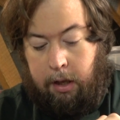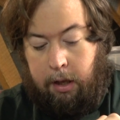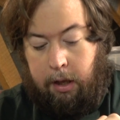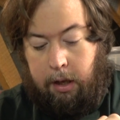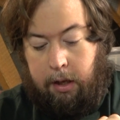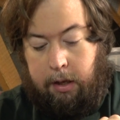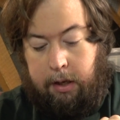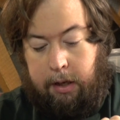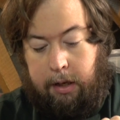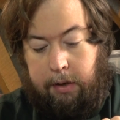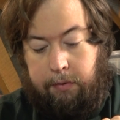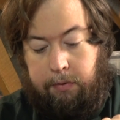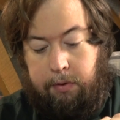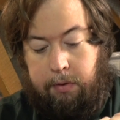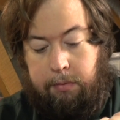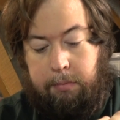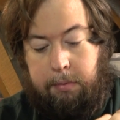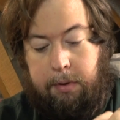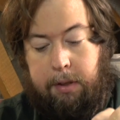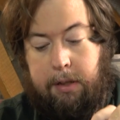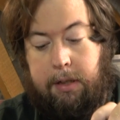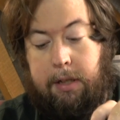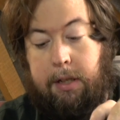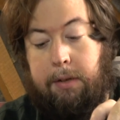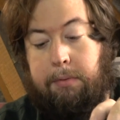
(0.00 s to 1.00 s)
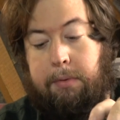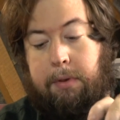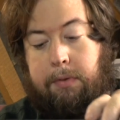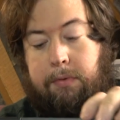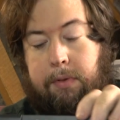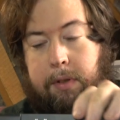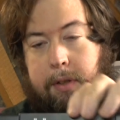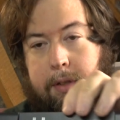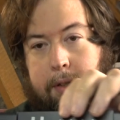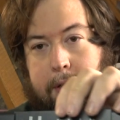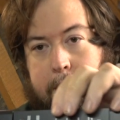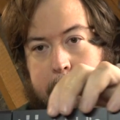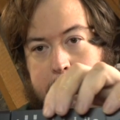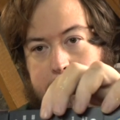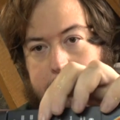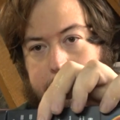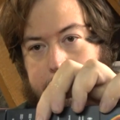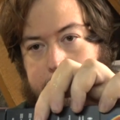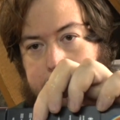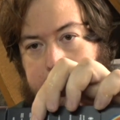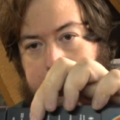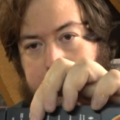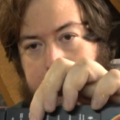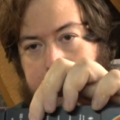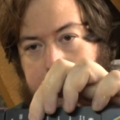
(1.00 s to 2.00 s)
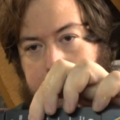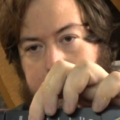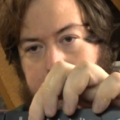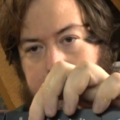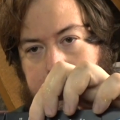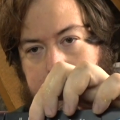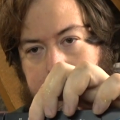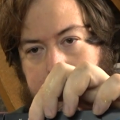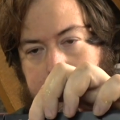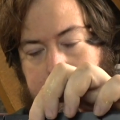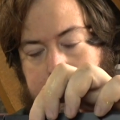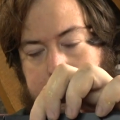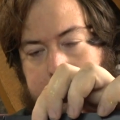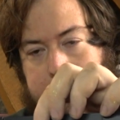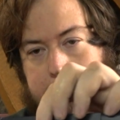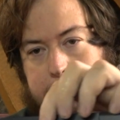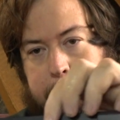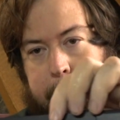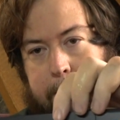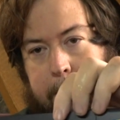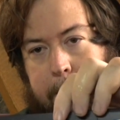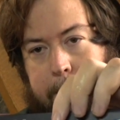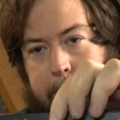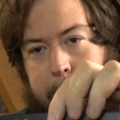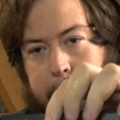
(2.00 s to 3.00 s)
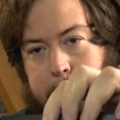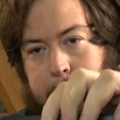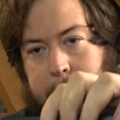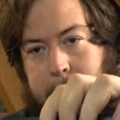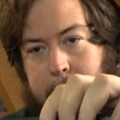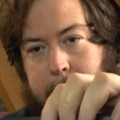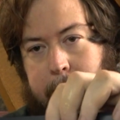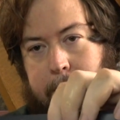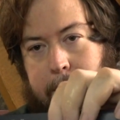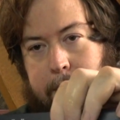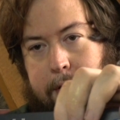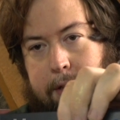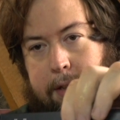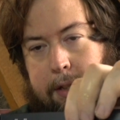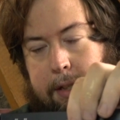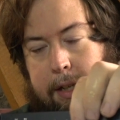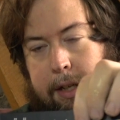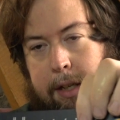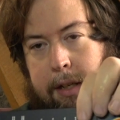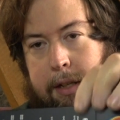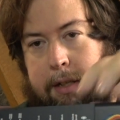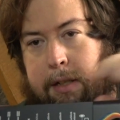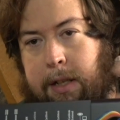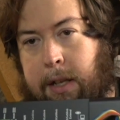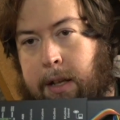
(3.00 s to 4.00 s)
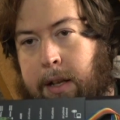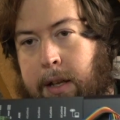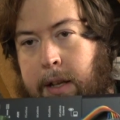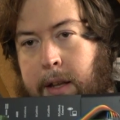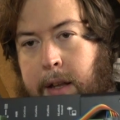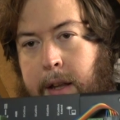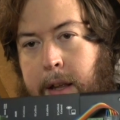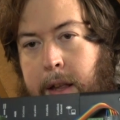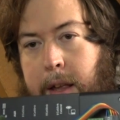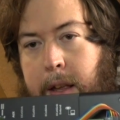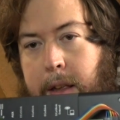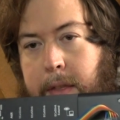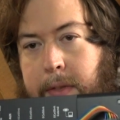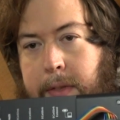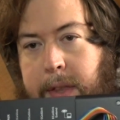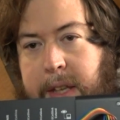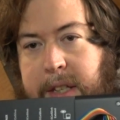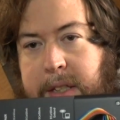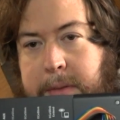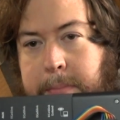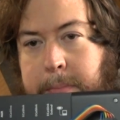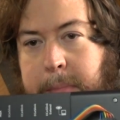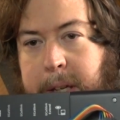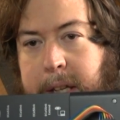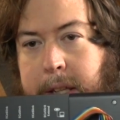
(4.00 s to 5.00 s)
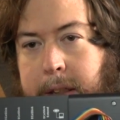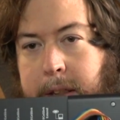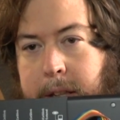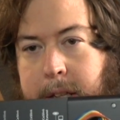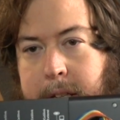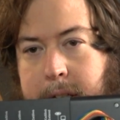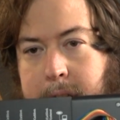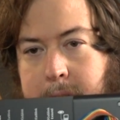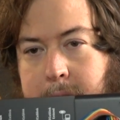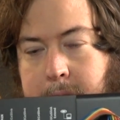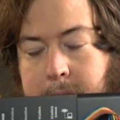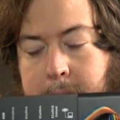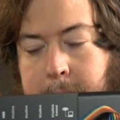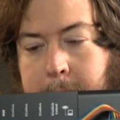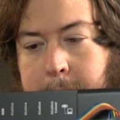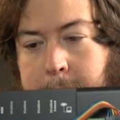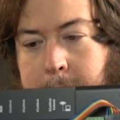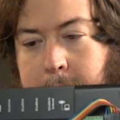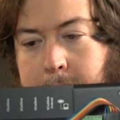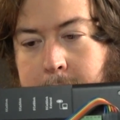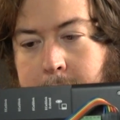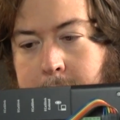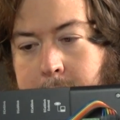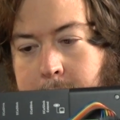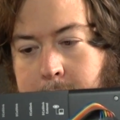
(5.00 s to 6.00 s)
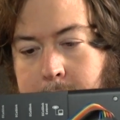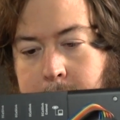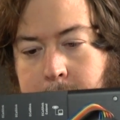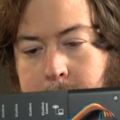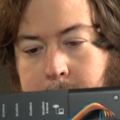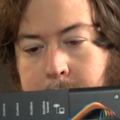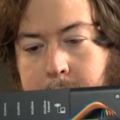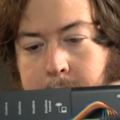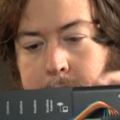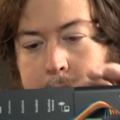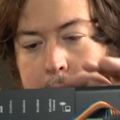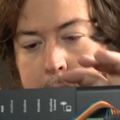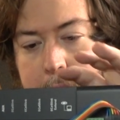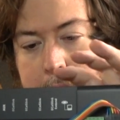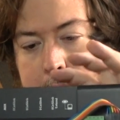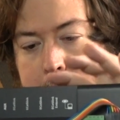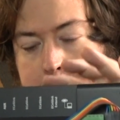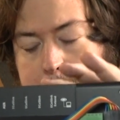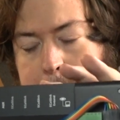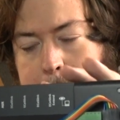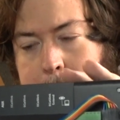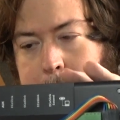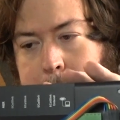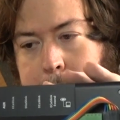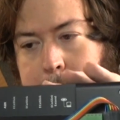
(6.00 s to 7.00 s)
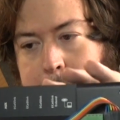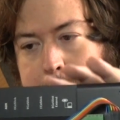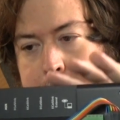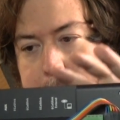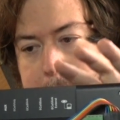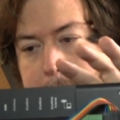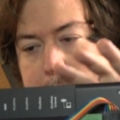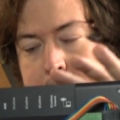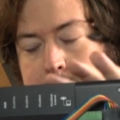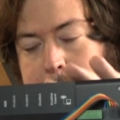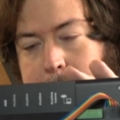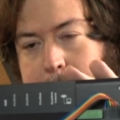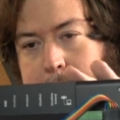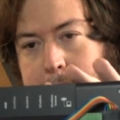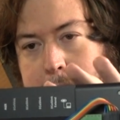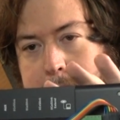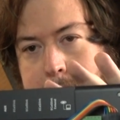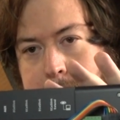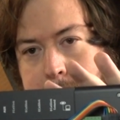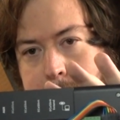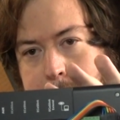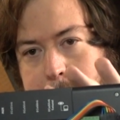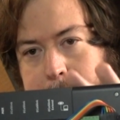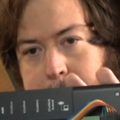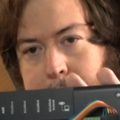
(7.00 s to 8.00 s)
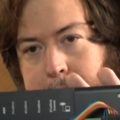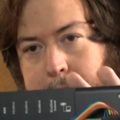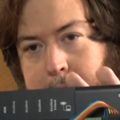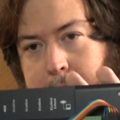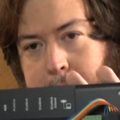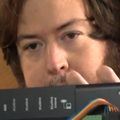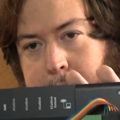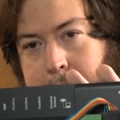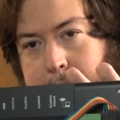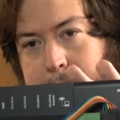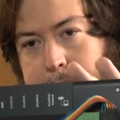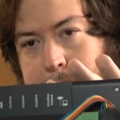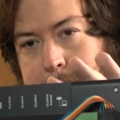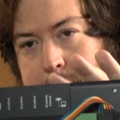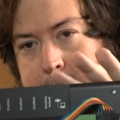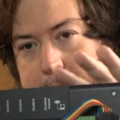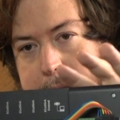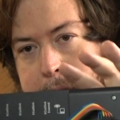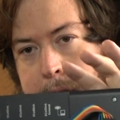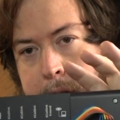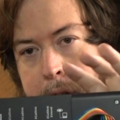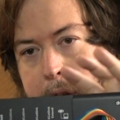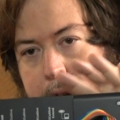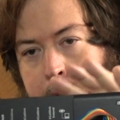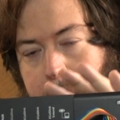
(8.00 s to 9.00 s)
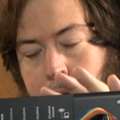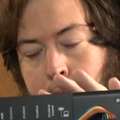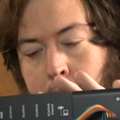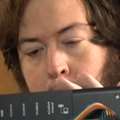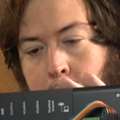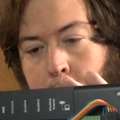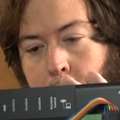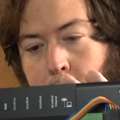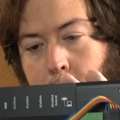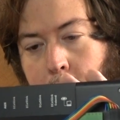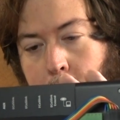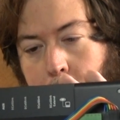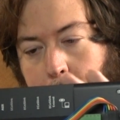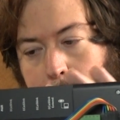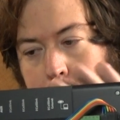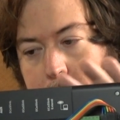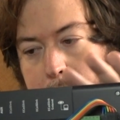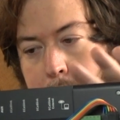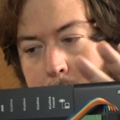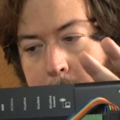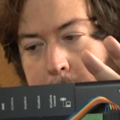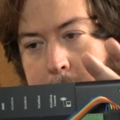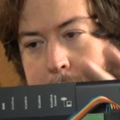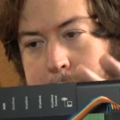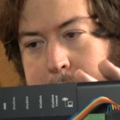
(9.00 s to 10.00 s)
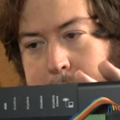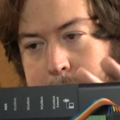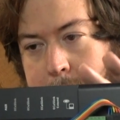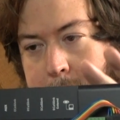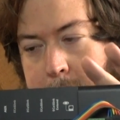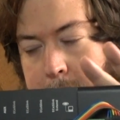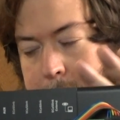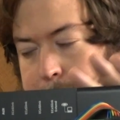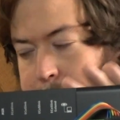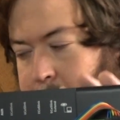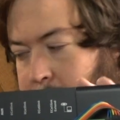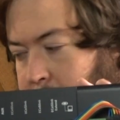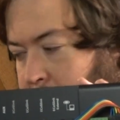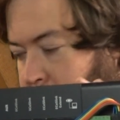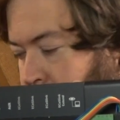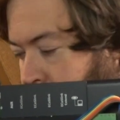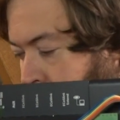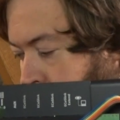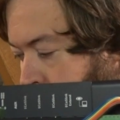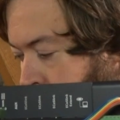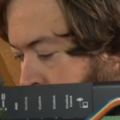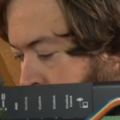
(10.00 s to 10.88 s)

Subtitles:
I never worked out what the auxiliary is, but for ECOS links, this means that you can plug your block detection directly into this. Or, as I have done,